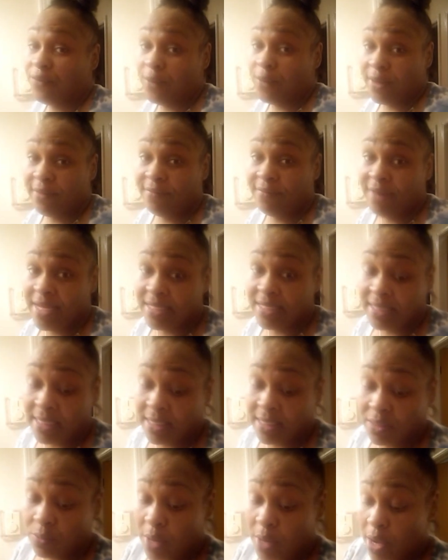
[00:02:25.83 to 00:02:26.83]
for the face
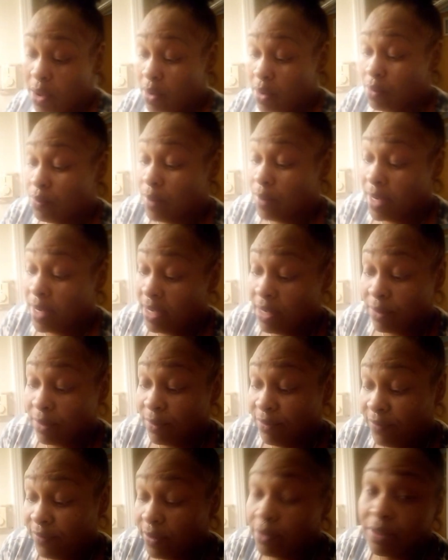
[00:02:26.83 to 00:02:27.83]
as well. Reading the
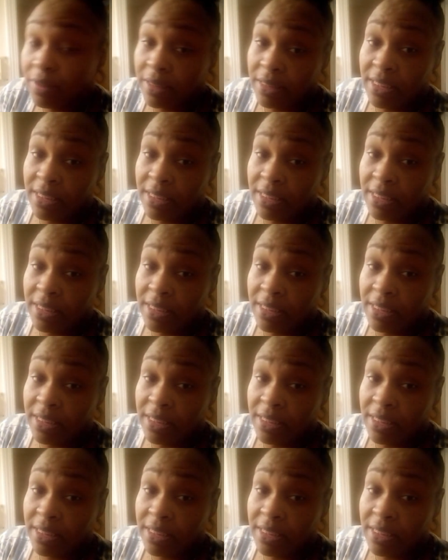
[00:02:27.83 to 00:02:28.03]
reviews